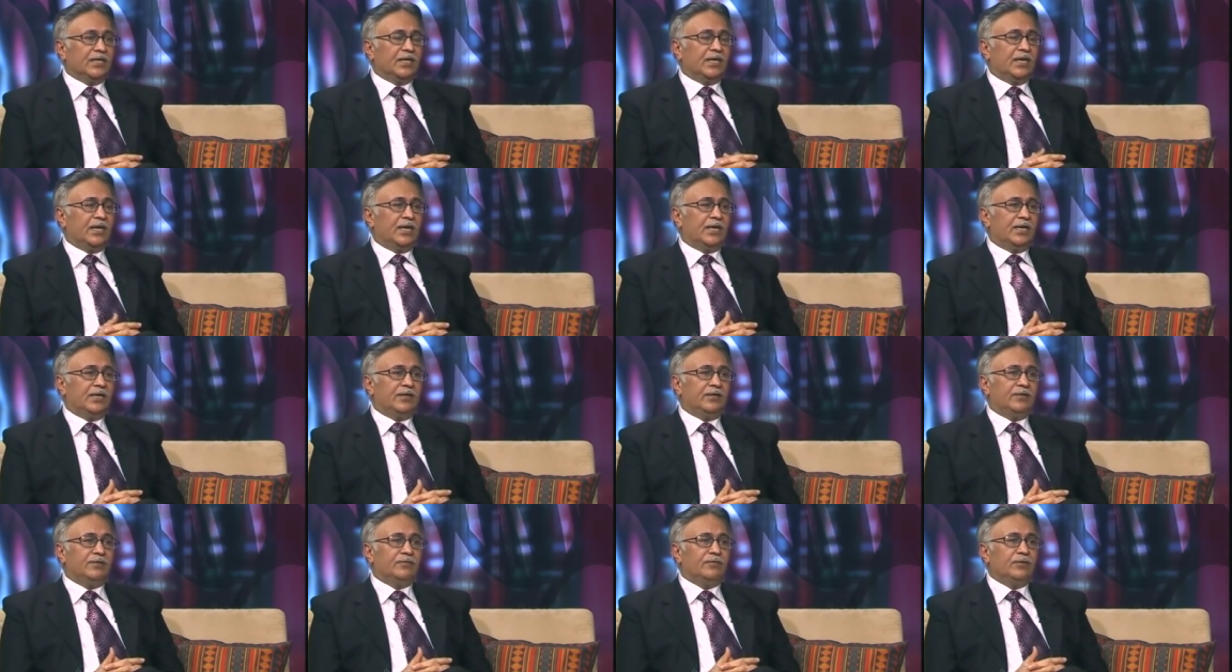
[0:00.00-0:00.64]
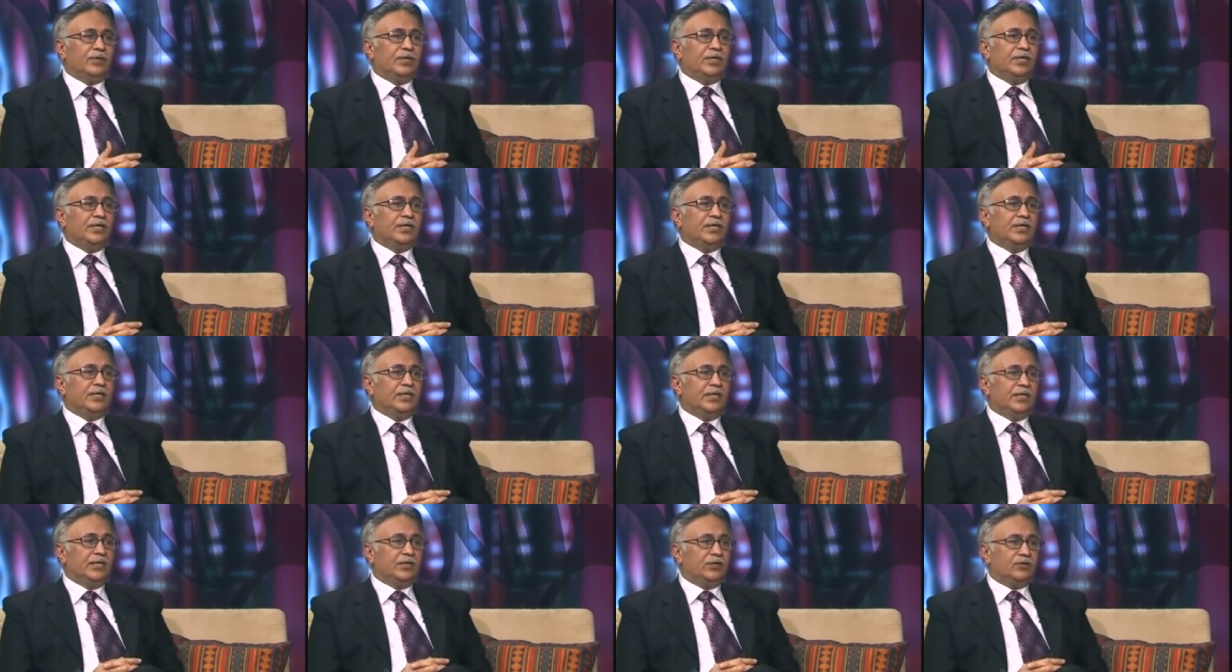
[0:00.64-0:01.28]
and we
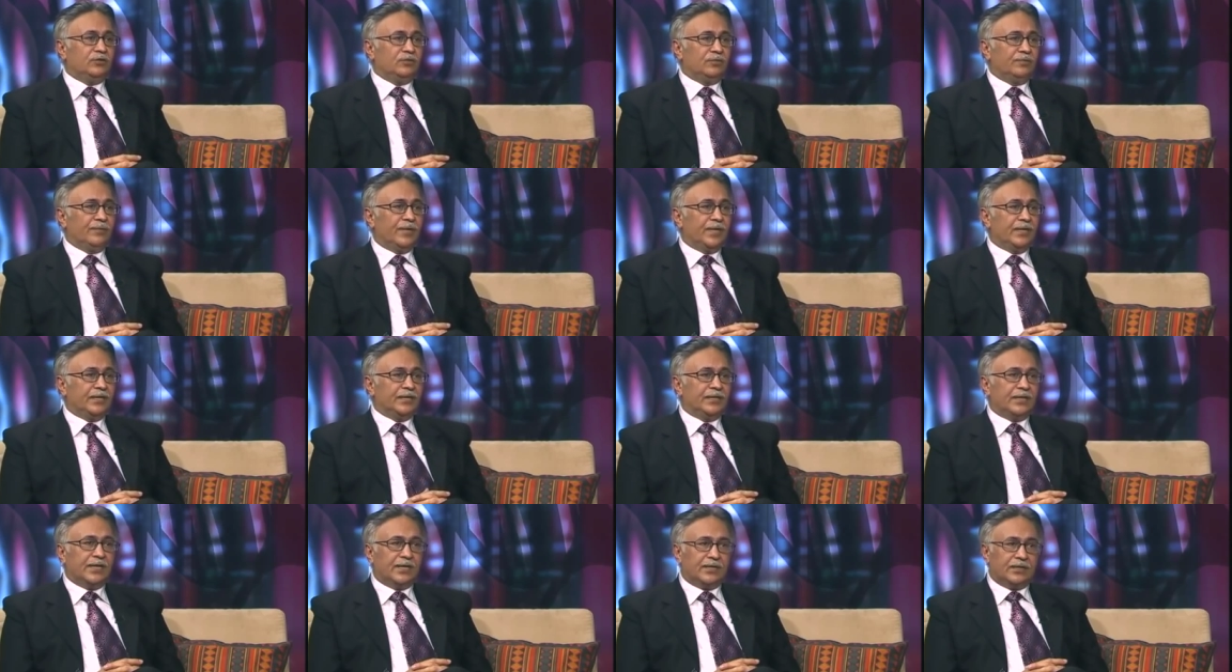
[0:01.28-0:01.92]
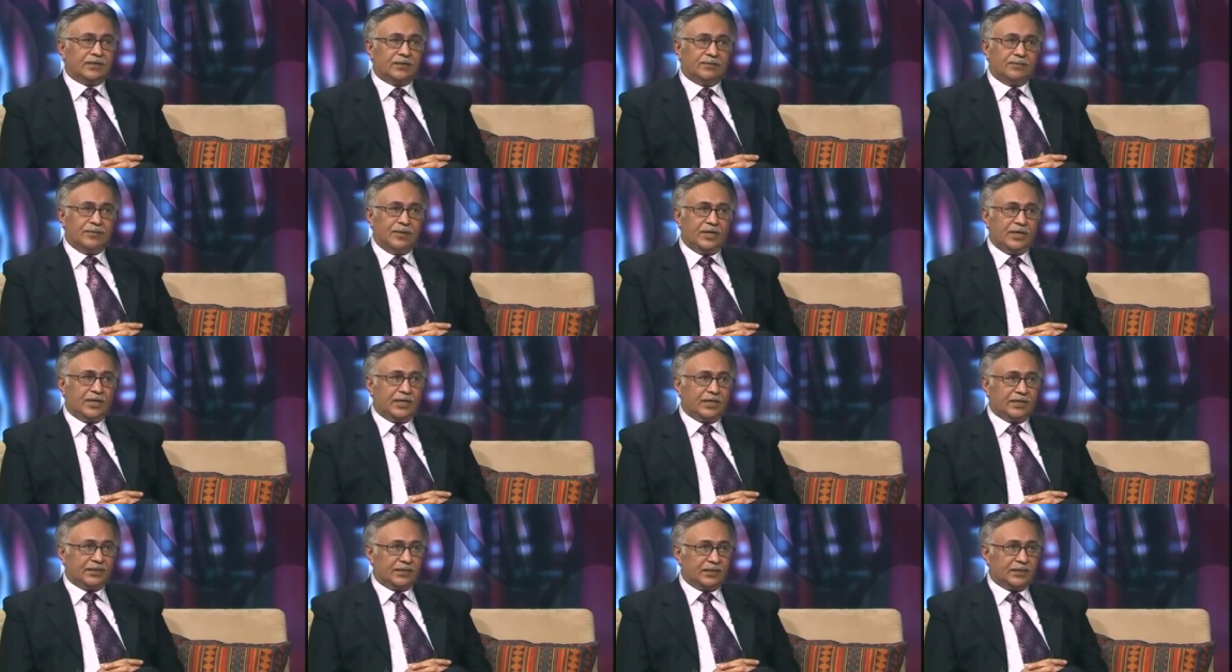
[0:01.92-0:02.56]
need to mend that
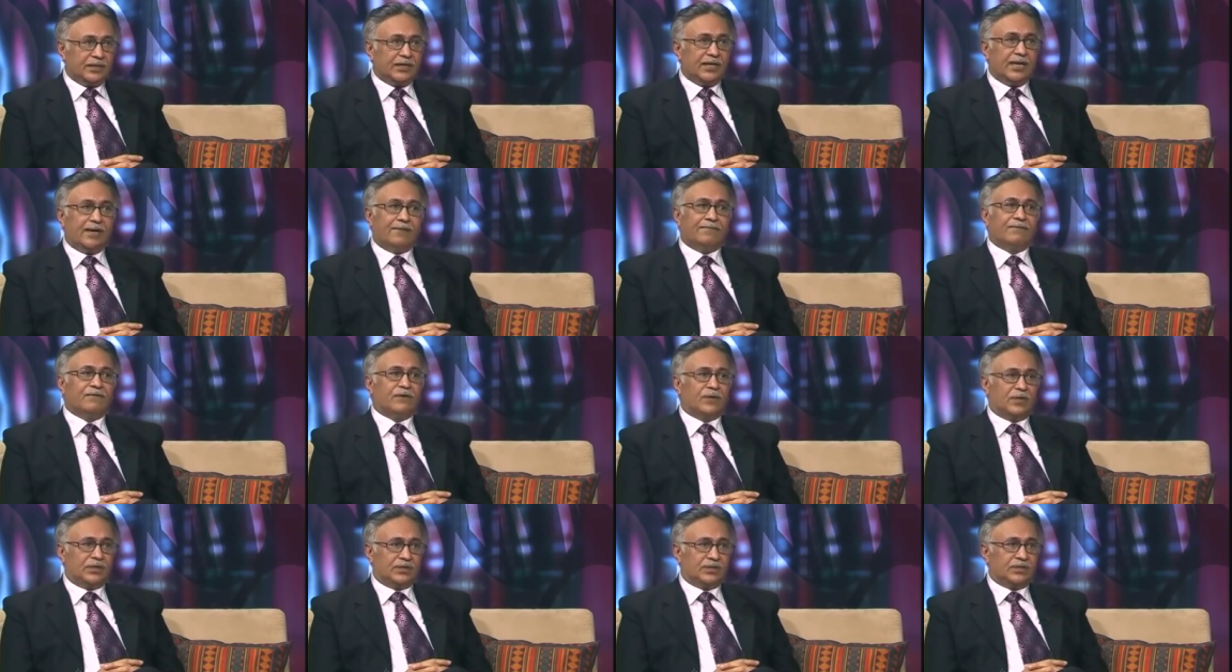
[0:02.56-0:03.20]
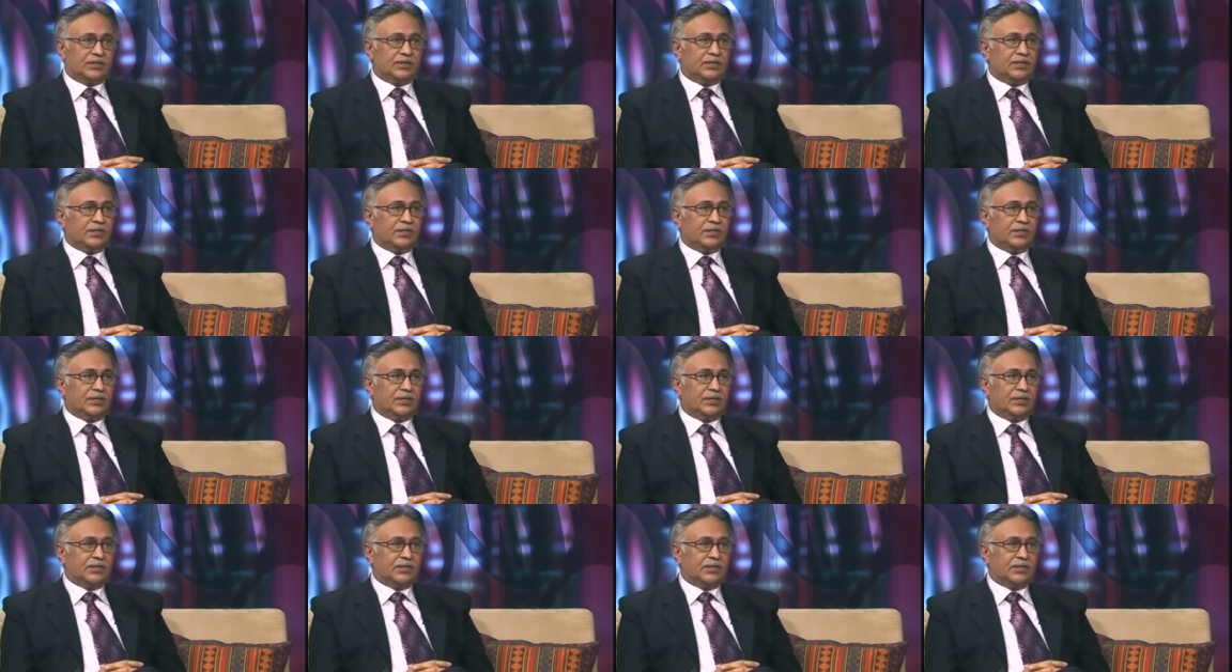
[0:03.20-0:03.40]
communication gap first.